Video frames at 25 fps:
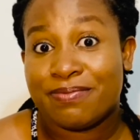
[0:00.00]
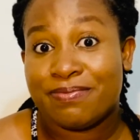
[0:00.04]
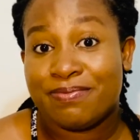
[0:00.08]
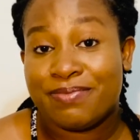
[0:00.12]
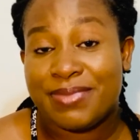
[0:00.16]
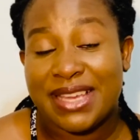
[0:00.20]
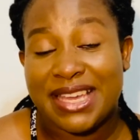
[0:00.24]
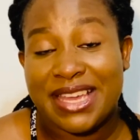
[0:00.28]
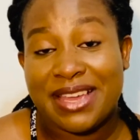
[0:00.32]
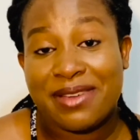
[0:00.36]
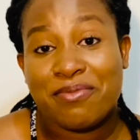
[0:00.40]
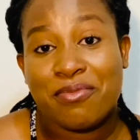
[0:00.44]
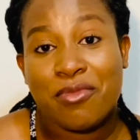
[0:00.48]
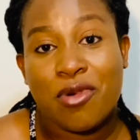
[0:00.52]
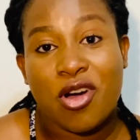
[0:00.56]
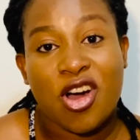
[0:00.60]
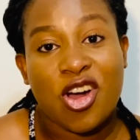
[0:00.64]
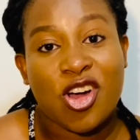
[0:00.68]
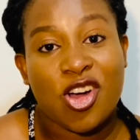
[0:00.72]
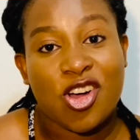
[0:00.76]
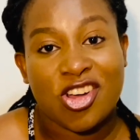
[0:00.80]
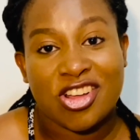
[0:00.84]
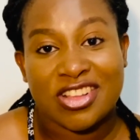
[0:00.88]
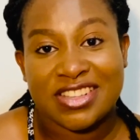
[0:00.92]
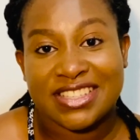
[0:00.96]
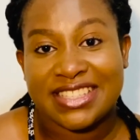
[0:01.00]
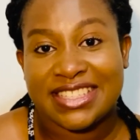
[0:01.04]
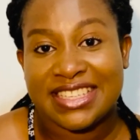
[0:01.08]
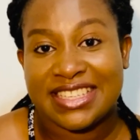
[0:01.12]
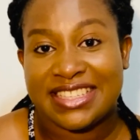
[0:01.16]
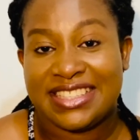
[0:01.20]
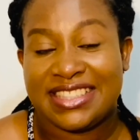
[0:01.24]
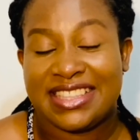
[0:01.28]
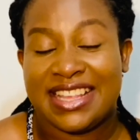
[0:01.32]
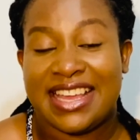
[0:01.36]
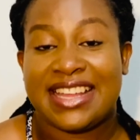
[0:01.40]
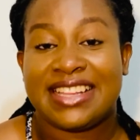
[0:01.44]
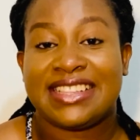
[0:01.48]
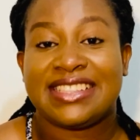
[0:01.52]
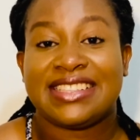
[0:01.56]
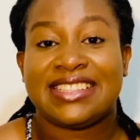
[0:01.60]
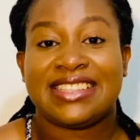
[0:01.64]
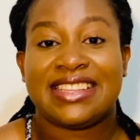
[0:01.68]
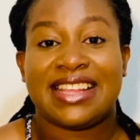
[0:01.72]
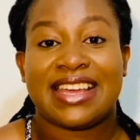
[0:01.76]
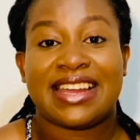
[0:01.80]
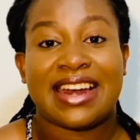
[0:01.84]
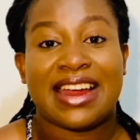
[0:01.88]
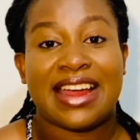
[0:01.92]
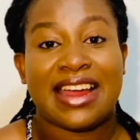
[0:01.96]
be more consistent
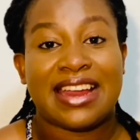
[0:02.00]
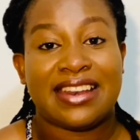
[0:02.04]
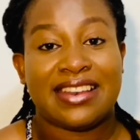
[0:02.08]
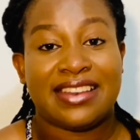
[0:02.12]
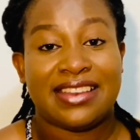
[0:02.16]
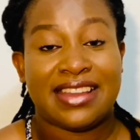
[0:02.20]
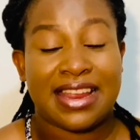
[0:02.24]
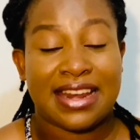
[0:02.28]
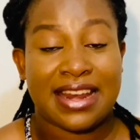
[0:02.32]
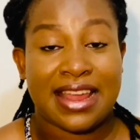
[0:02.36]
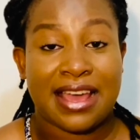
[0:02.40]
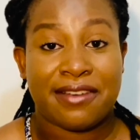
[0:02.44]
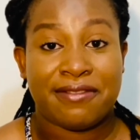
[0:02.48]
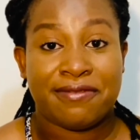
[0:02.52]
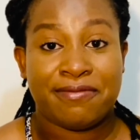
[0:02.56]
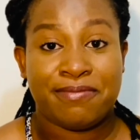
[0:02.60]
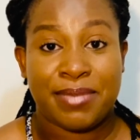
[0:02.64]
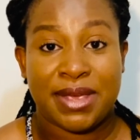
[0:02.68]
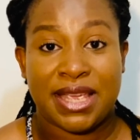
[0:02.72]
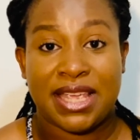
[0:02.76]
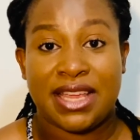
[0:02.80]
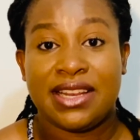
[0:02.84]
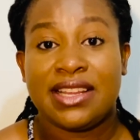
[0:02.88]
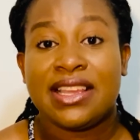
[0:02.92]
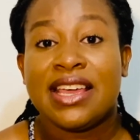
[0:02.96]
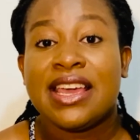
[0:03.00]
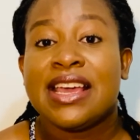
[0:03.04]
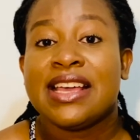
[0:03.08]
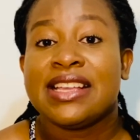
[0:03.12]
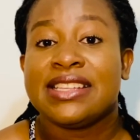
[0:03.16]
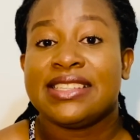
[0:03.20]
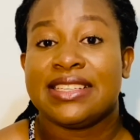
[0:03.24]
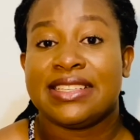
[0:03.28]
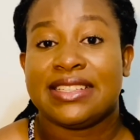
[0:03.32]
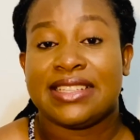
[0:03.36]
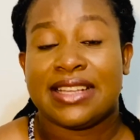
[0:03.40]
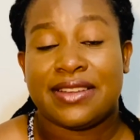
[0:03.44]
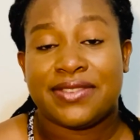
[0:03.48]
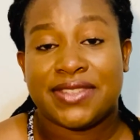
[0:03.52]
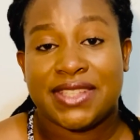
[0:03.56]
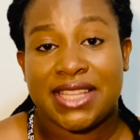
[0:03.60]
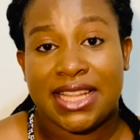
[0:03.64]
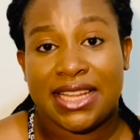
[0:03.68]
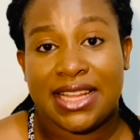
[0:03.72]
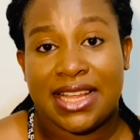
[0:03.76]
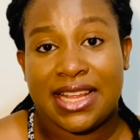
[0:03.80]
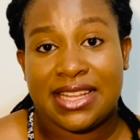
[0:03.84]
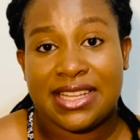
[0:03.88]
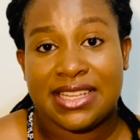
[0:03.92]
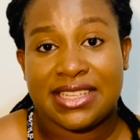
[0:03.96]
than I've been since I've
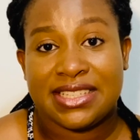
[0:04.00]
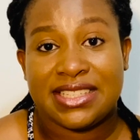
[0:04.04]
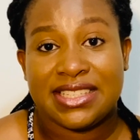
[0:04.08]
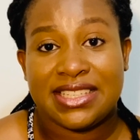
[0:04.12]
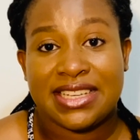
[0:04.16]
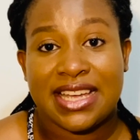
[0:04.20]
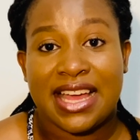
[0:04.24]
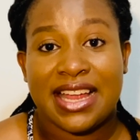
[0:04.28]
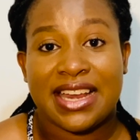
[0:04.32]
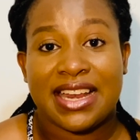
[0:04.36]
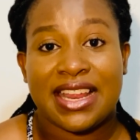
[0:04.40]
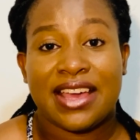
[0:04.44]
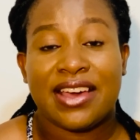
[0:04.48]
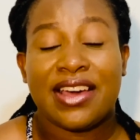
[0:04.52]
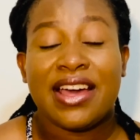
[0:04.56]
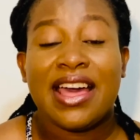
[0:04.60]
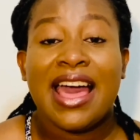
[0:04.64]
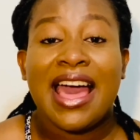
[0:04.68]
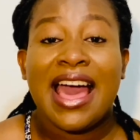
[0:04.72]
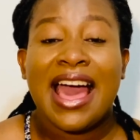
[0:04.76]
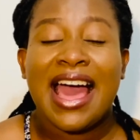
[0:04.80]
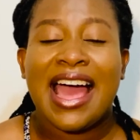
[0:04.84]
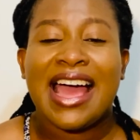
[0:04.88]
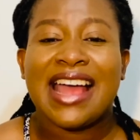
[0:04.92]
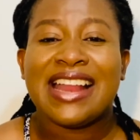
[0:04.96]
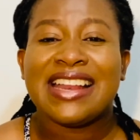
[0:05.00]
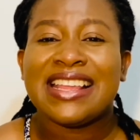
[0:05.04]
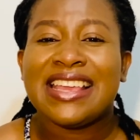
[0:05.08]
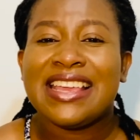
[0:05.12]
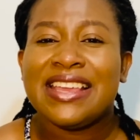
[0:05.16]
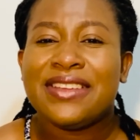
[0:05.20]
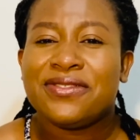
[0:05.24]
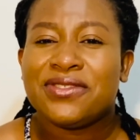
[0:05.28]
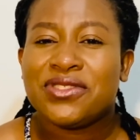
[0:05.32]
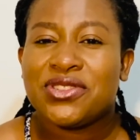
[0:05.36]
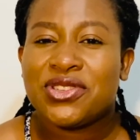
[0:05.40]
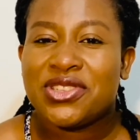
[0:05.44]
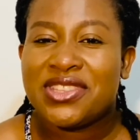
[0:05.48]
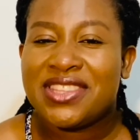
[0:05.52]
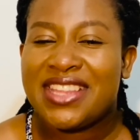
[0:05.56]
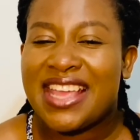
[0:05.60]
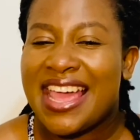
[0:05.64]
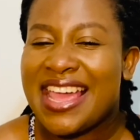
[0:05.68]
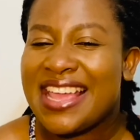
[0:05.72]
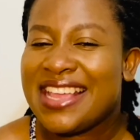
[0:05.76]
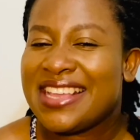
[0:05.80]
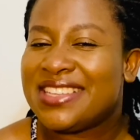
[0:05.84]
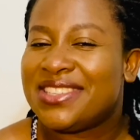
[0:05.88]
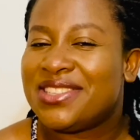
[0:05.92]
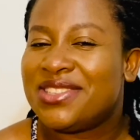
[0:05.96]
started this channel. And if
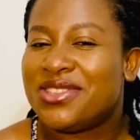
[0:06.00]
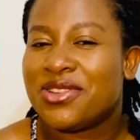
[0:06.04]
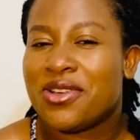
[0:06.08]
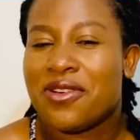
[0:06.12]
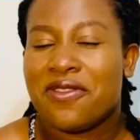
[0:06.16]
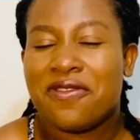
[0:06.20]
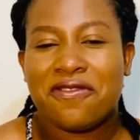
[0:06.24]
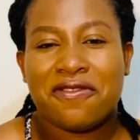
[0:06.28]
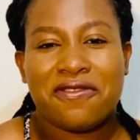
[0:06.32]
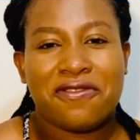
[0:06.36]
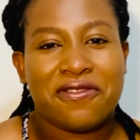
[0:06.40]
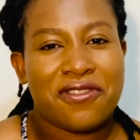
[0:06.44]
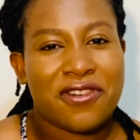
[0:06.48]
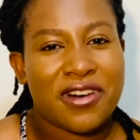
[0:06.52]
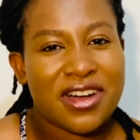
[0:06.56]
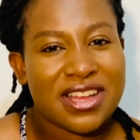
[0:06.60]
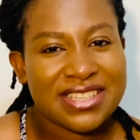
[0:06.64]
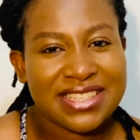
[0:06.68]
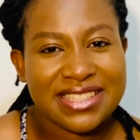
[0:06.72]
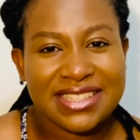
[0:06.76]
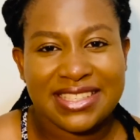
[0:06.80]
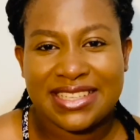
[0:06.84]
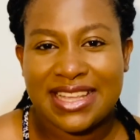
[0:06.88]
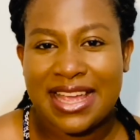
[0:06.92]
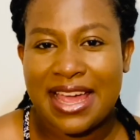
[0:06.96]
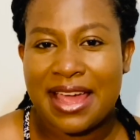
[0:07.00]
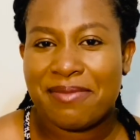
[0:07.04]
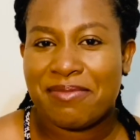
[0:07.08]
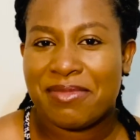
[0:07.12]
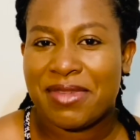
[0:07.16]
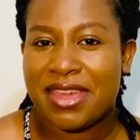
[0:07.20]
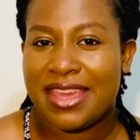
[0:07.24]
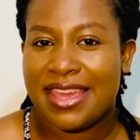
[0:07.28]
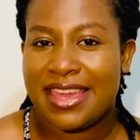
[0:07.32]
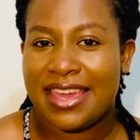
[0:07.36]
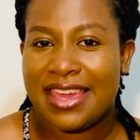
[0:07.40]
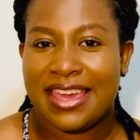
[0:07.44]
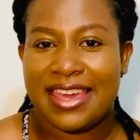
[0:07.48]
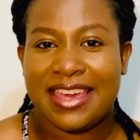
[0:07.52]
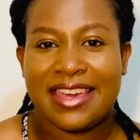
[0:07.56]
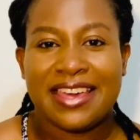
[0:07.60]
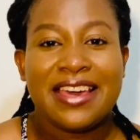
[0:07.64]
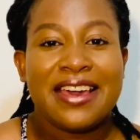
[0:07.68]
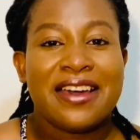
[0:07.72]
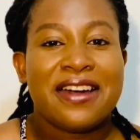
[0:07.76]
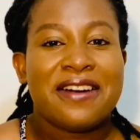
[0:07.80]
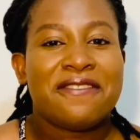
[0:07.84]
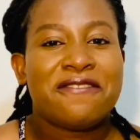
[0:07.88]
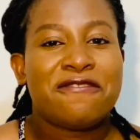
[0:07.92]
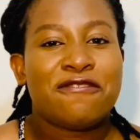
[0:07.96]
today is your first time here,
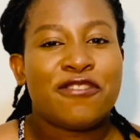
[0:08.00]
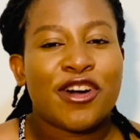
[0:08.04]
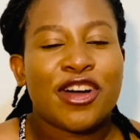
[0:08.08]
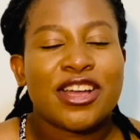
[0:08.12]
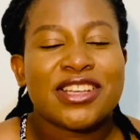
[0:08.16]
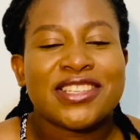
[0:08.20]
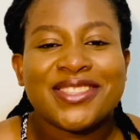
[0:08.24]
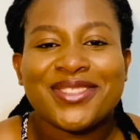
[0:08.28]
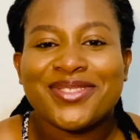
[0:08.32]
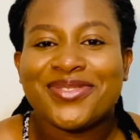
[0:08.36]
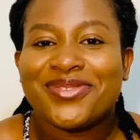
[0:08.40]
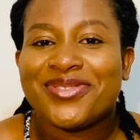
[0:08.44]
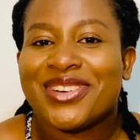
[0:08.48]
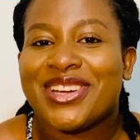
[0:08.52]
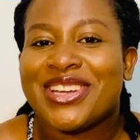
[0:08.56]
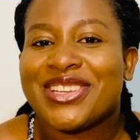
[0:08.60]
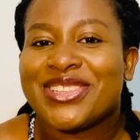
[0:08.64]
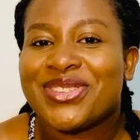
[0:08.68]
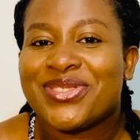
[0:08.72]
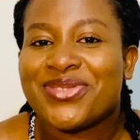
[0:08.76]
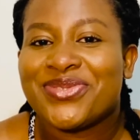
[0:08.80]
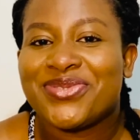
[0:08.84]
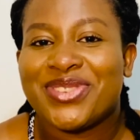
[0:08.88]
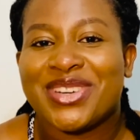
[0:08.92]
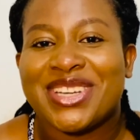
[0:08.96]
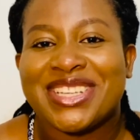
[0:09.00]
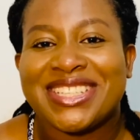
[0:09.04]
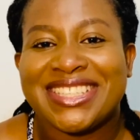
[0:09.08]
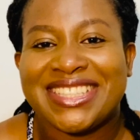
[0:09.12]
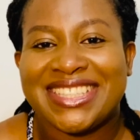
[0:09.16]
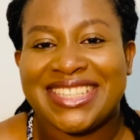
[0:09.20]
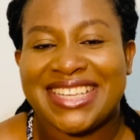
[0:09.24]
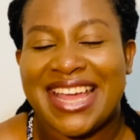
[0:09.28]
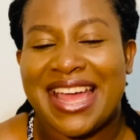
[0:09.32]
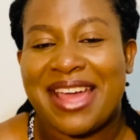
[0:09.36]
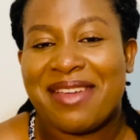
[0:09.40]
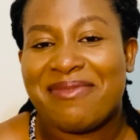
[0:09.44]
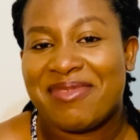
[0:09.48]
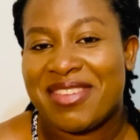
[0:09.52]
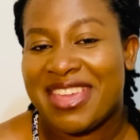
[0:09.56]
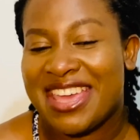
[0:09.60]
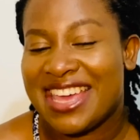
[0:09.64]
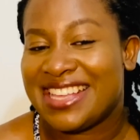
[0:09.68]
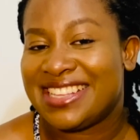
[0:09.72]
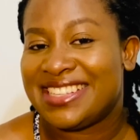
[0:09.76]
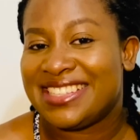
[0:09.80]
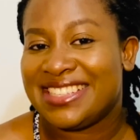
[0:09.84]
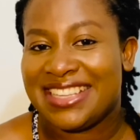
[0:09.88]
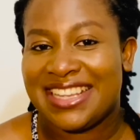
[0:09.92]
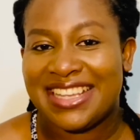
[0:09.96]
first time
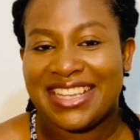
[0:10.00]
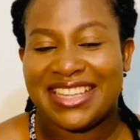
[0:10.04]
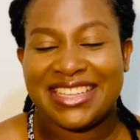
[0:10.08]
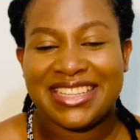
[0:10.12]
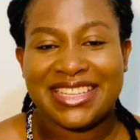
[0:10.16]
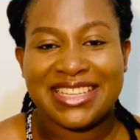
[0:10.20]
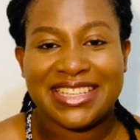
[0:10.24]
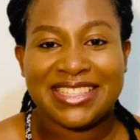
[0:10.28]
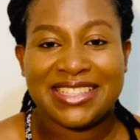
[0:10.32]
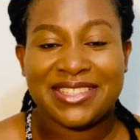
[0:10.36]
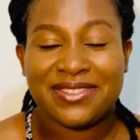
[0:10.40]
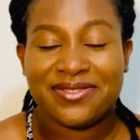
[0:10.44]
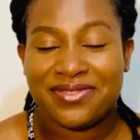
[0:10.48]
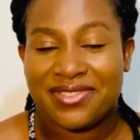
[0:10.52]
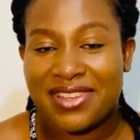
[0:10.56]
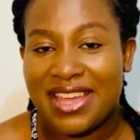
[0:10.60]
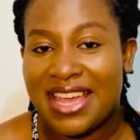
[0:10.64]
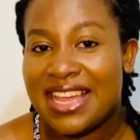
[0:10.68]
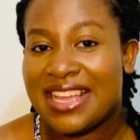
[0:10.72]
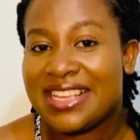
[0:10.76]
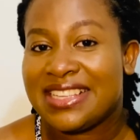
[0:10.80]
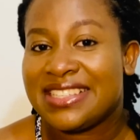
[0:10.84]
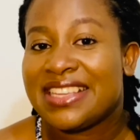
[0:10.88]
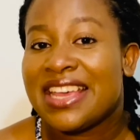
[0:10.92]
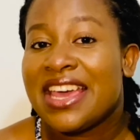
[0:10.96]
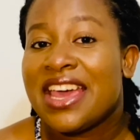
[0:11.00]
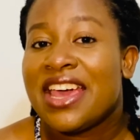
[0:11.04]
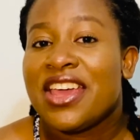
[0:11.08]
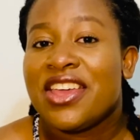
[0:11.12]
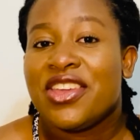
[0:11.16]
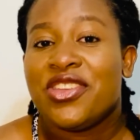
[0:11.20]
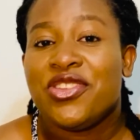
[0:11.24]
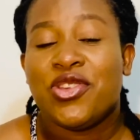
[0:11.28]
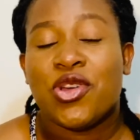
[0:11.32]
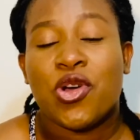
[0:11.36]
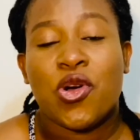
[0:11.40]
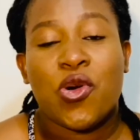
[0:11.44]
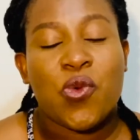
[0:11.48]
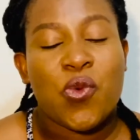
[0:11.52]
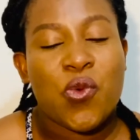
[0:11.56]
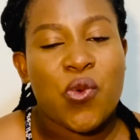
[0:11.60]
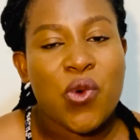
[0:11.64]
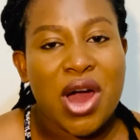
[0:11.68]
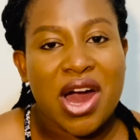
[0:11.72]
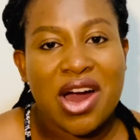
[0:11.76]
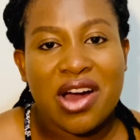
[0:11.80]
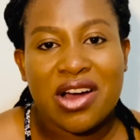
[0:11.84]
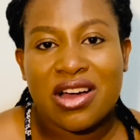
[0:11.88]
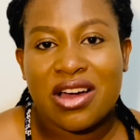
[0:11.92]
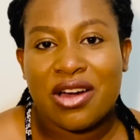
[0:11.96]
here seeing this face, you're
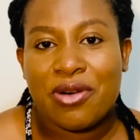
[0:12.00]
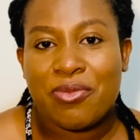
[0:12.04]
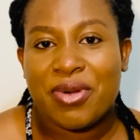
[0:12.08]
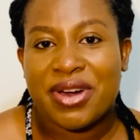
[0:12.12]
welcome.